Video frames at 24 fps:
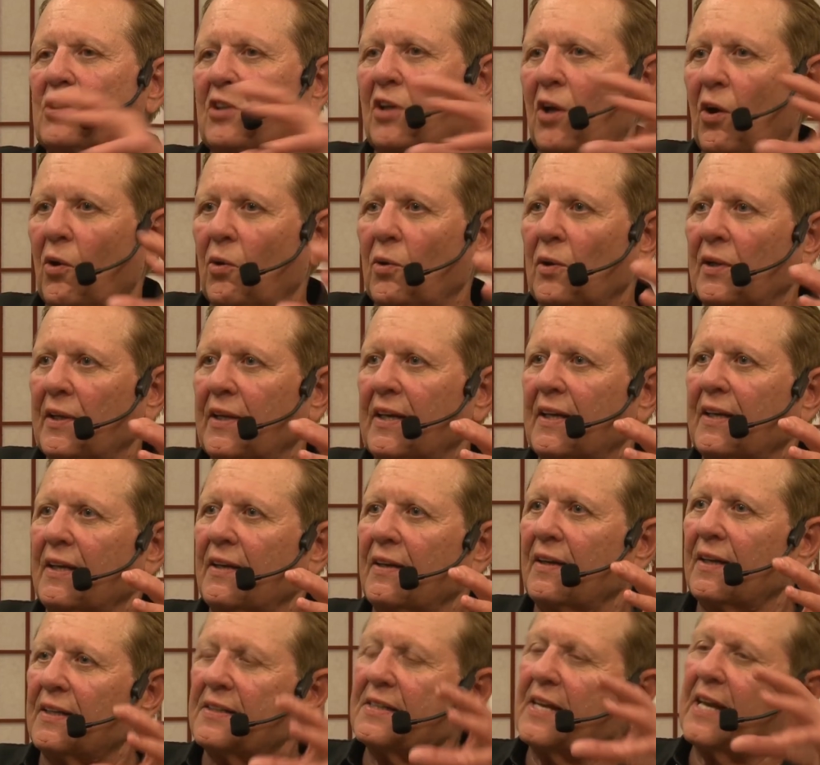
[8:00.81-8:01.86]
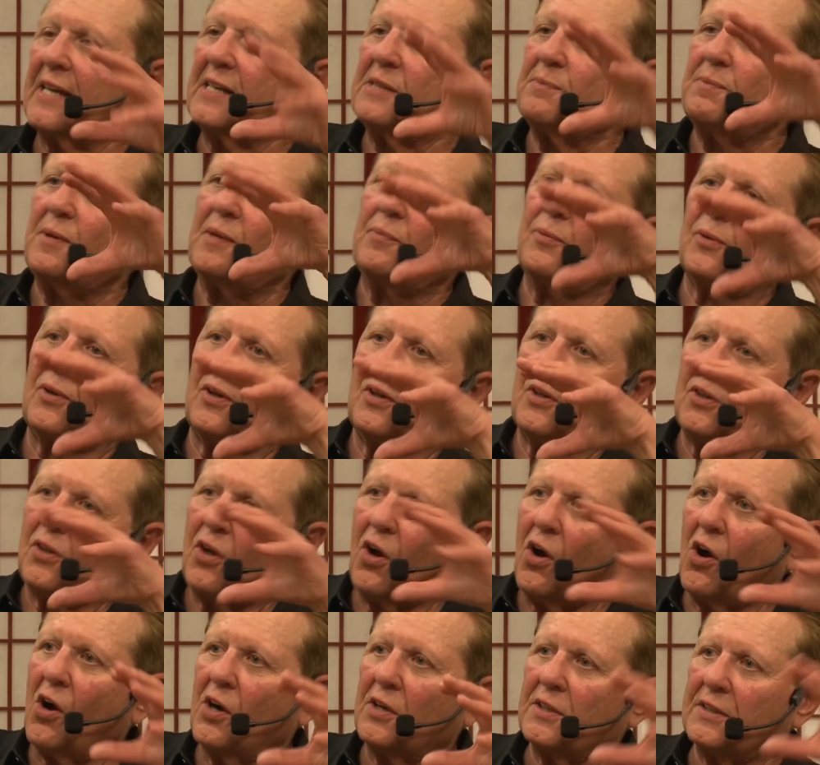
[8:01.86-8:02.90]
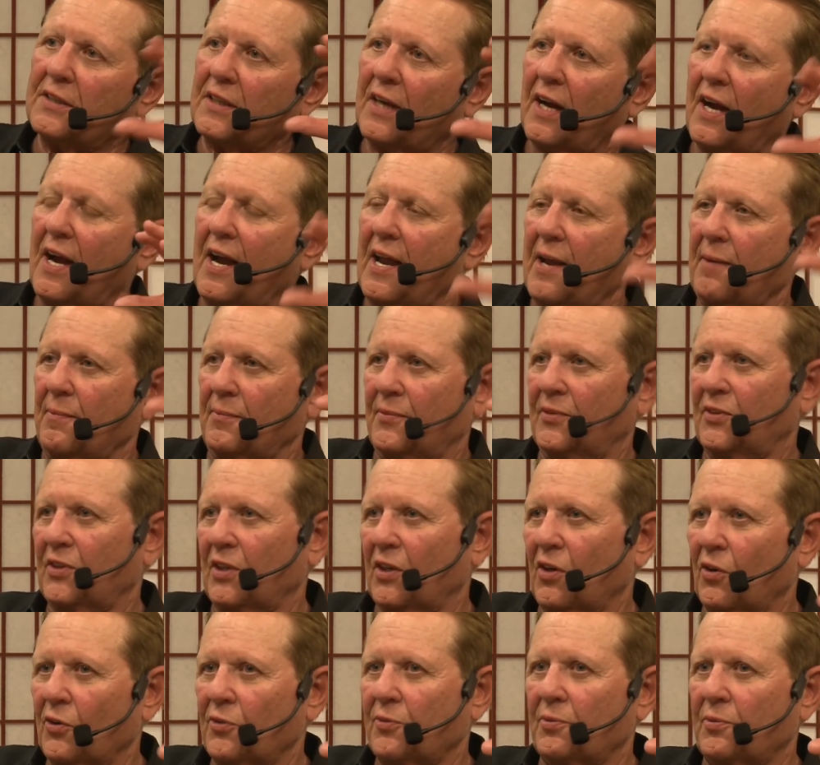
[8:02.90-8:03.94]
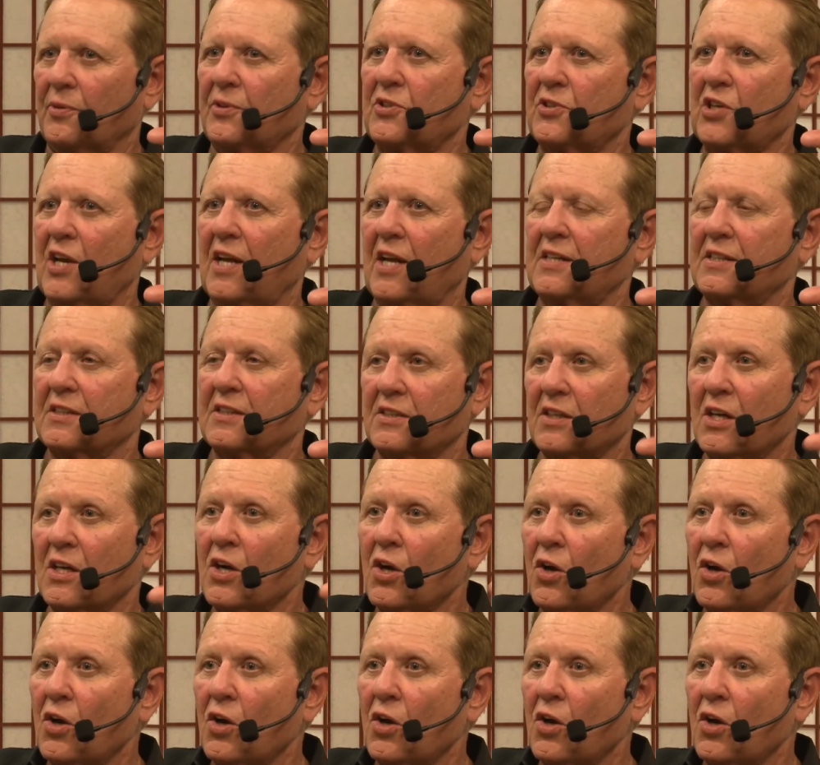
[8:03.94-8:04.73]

slowly, it takes people a long time to go through changes.